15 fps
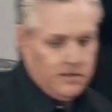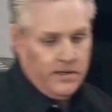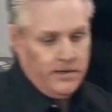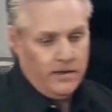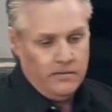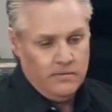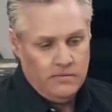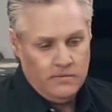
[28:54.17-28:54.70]
cassette
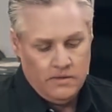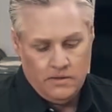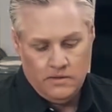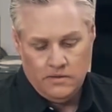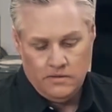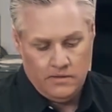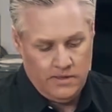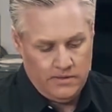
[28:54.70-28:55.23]
in.
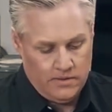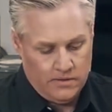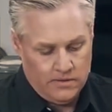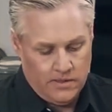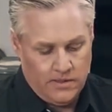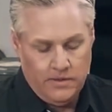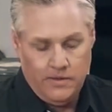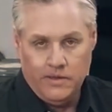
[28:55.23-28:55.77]
Here's a
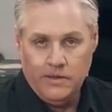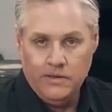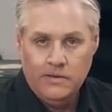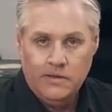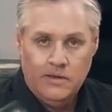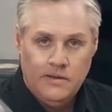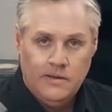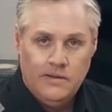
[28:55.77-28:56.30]
cassette here.
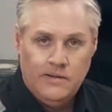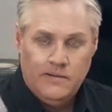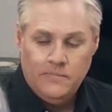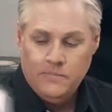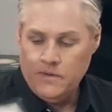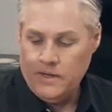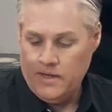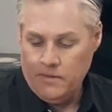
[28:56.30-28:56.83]

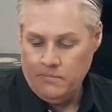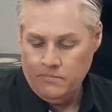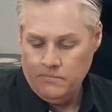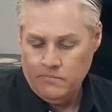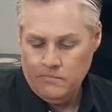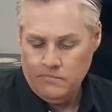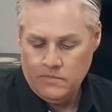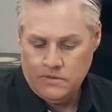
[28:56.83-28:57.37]

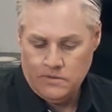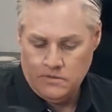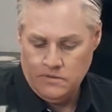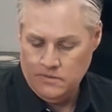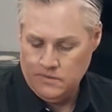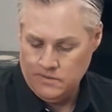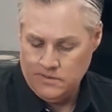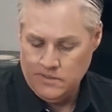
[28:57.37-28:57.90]
This is
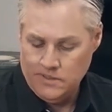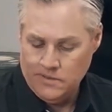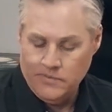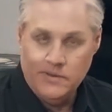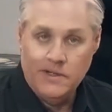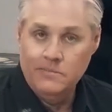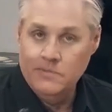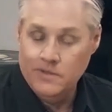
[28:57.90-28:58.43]
the sticker of
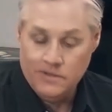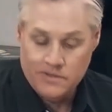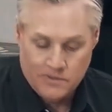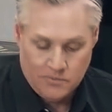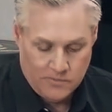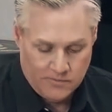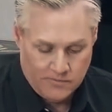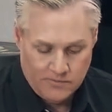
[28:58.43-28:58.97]
a company I used
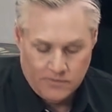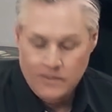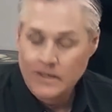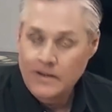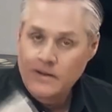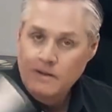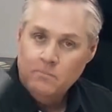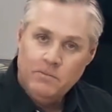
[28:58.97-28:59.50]
to work for.
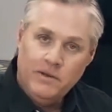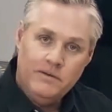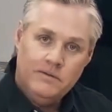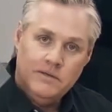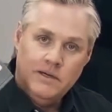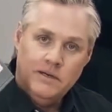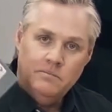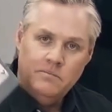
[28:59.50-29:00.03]

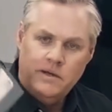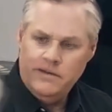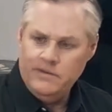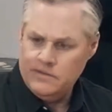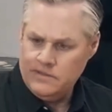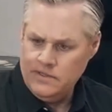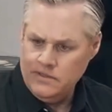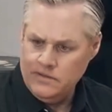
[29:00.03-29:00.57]
But I
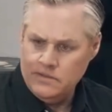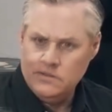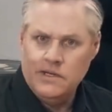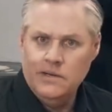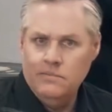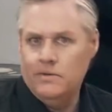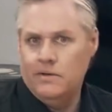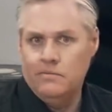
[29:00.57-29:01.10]
didn't steal this
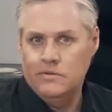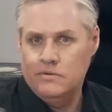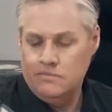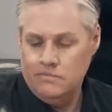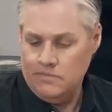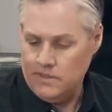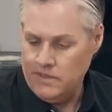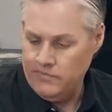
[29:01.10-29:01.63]
tape. That was
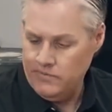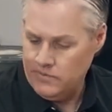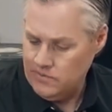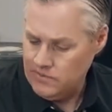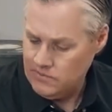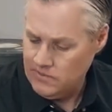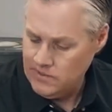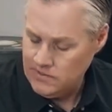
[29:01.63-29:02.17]
given to
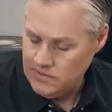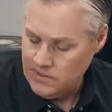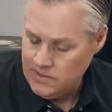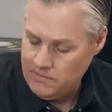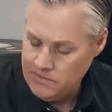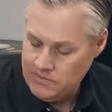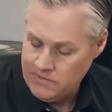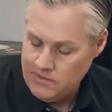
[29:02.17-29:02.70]
us recently,
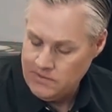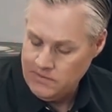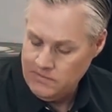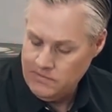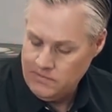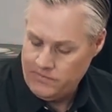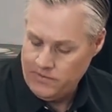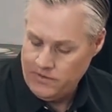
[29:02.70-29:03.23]
but it's
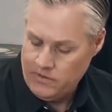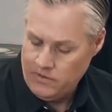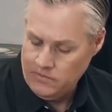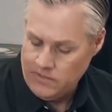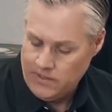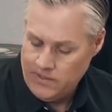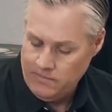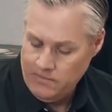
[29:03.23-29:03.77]
a very
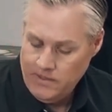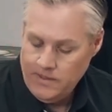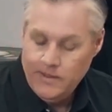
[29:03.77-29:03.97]
old tape.